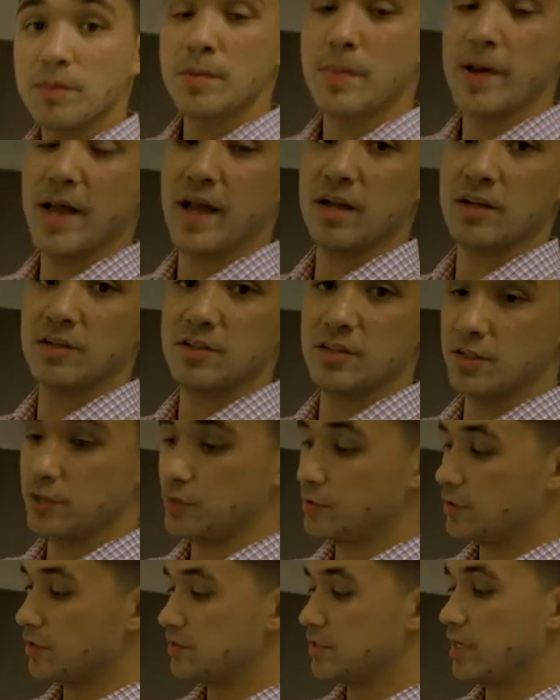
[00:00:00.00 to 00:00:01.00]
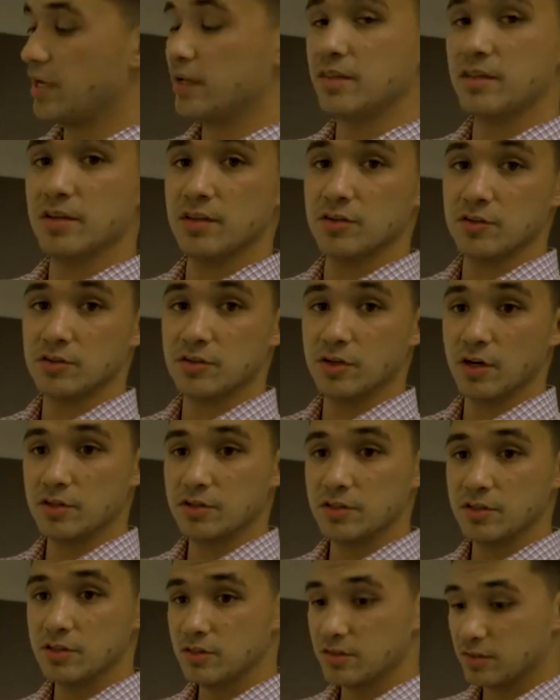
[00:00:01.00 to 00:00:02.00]
the packaging, you can take the
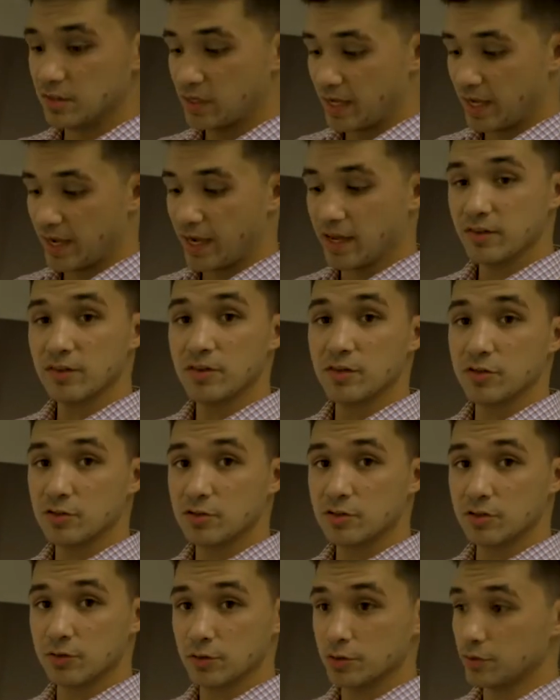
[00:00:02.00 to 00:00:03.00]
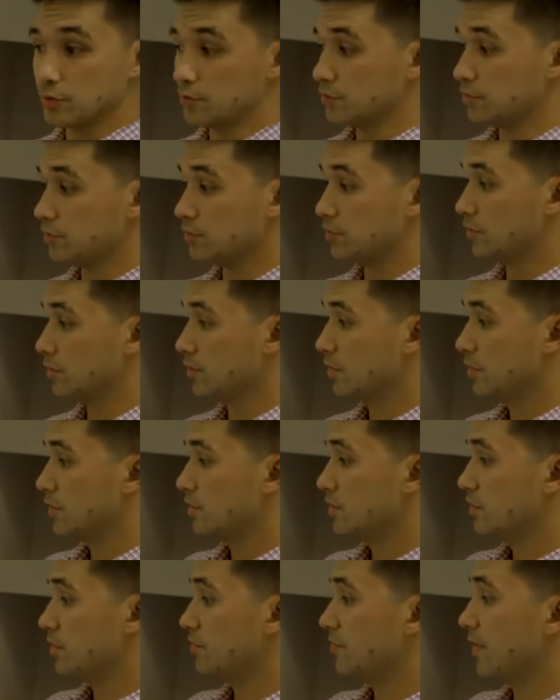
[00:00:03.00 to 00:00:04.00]
instructions and the screws
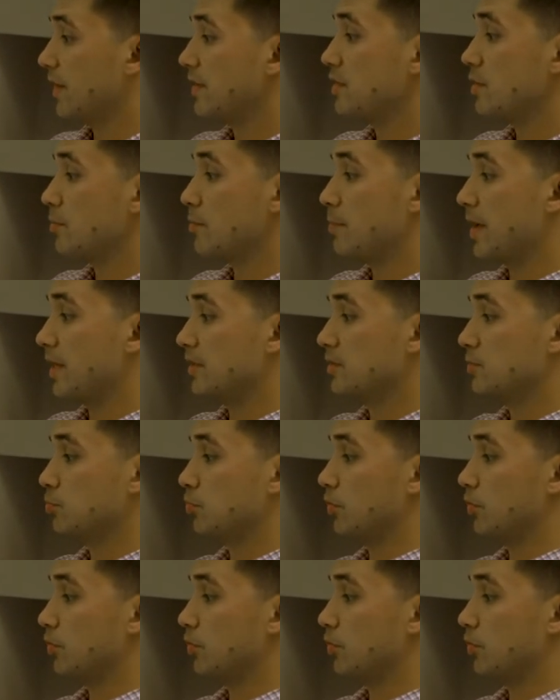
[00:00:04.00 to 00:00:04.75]
to find the best